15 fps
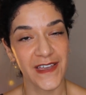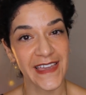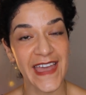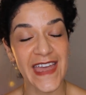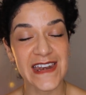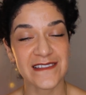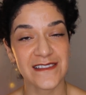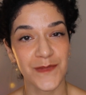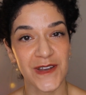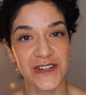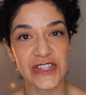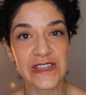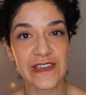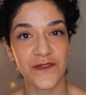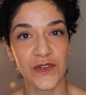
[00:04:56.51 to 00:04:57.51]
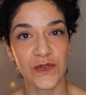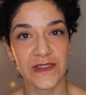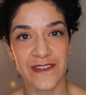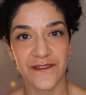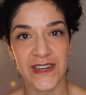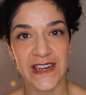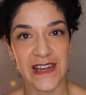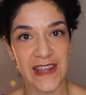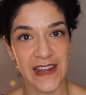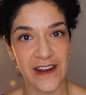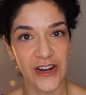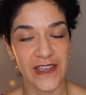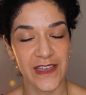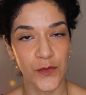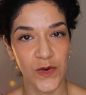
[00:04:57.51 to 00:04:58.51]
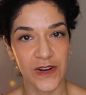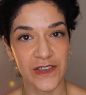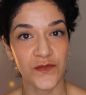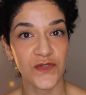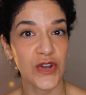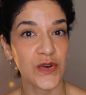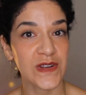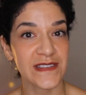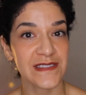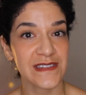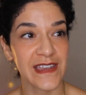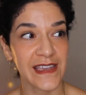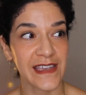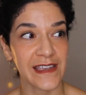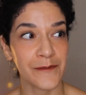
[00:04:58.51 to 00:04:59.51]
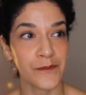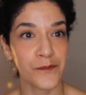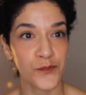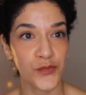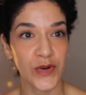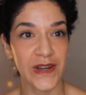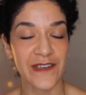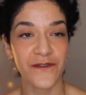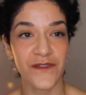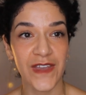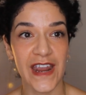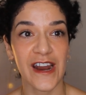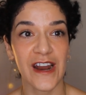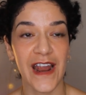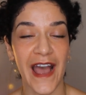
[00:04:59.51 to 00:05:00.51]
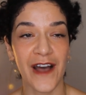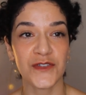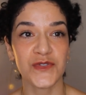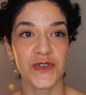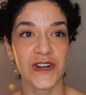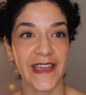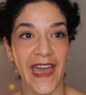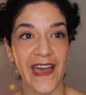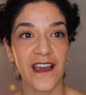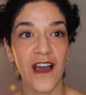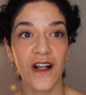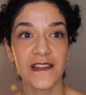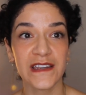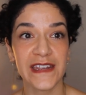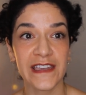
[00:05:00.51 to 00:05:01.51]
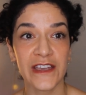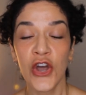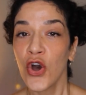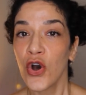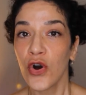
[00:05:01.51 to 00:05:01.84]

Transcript: Again, especially if you live in an area where you've noticed a pretty fair outdoor cat colony.